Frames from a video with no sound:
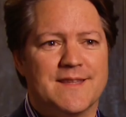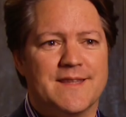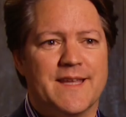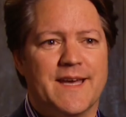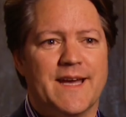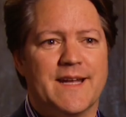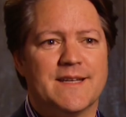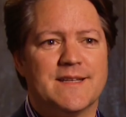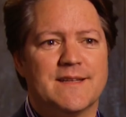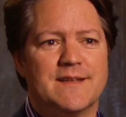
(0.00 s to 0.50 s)

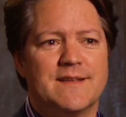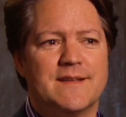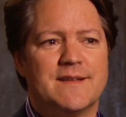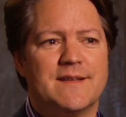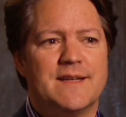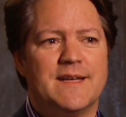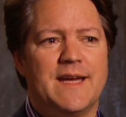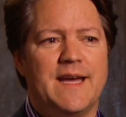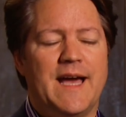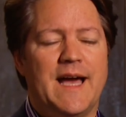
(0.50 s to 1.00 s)
that
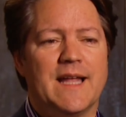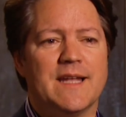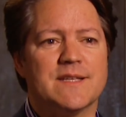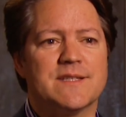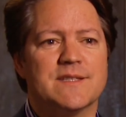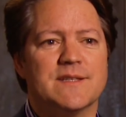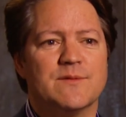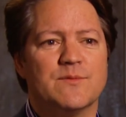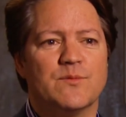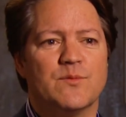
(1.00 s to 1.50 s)

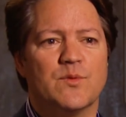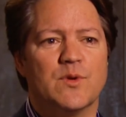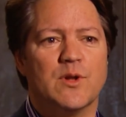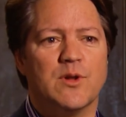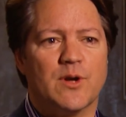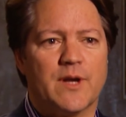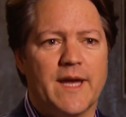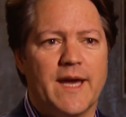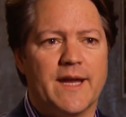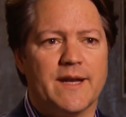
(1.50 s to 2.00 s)
Allison would
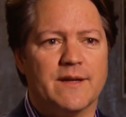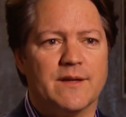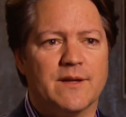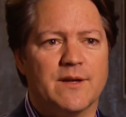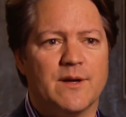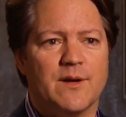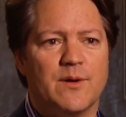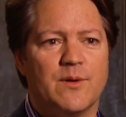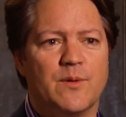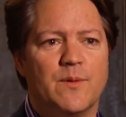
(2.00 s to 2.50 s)
look at and
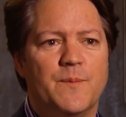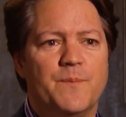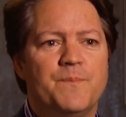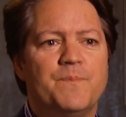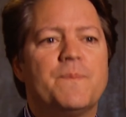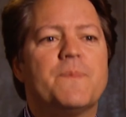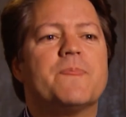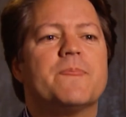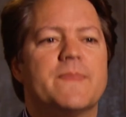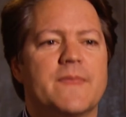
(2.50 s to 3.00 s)
go,
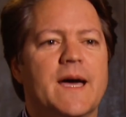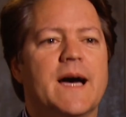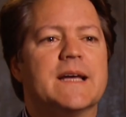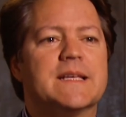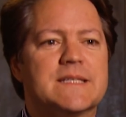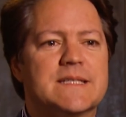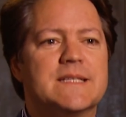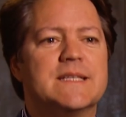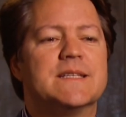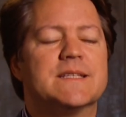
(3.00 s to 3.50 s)
I
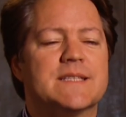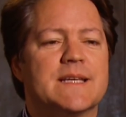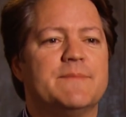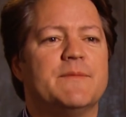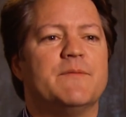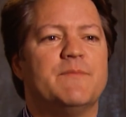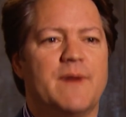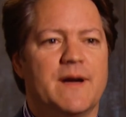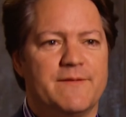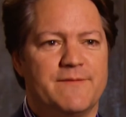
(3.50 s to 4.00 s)
see some
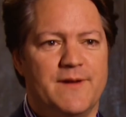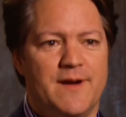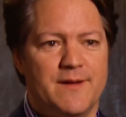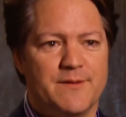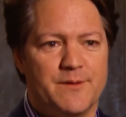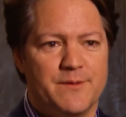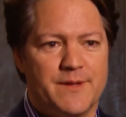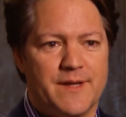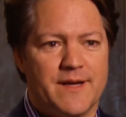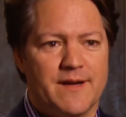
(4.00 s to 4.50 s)
of my
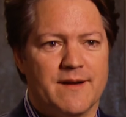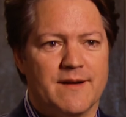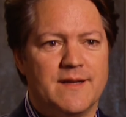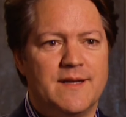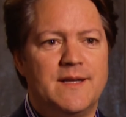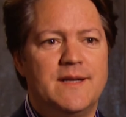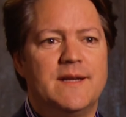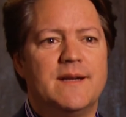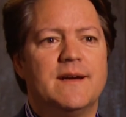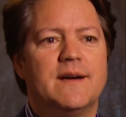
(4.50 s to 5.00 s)
father
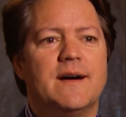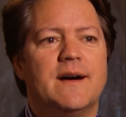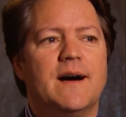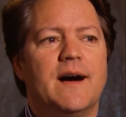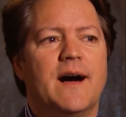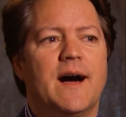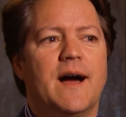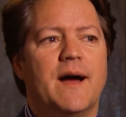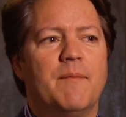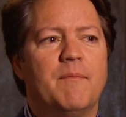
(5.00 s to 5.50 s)

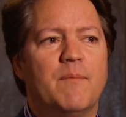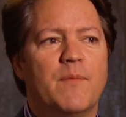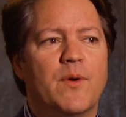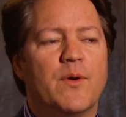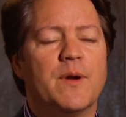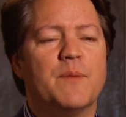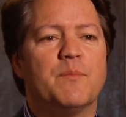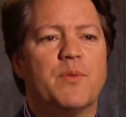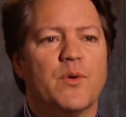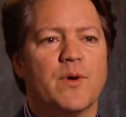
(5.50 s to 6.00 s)
there.
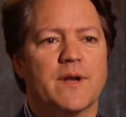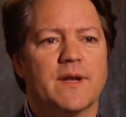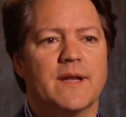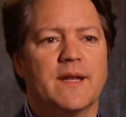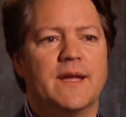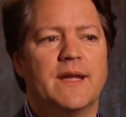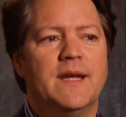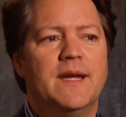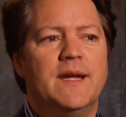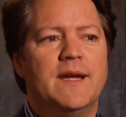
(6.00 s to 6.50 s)
More
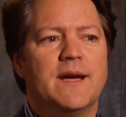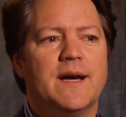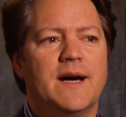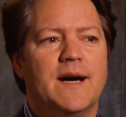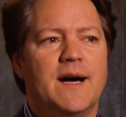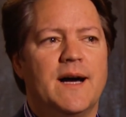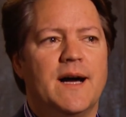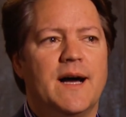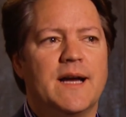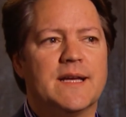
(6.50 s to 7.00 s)
importantly,
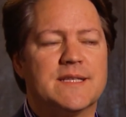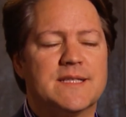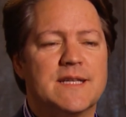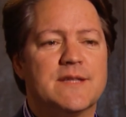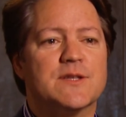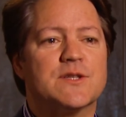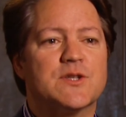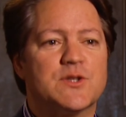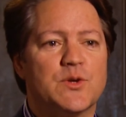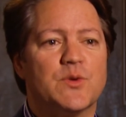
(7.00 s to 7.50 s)
I see
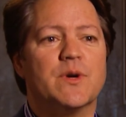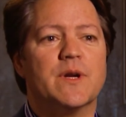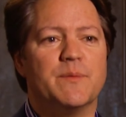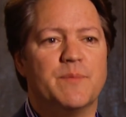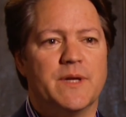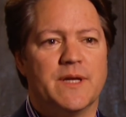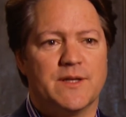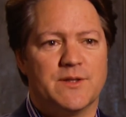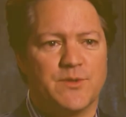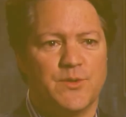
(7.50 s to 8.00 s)
the story
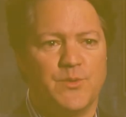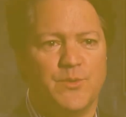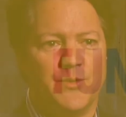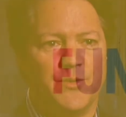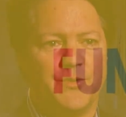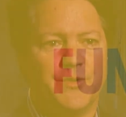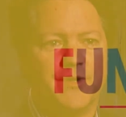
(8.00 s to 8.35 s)
being told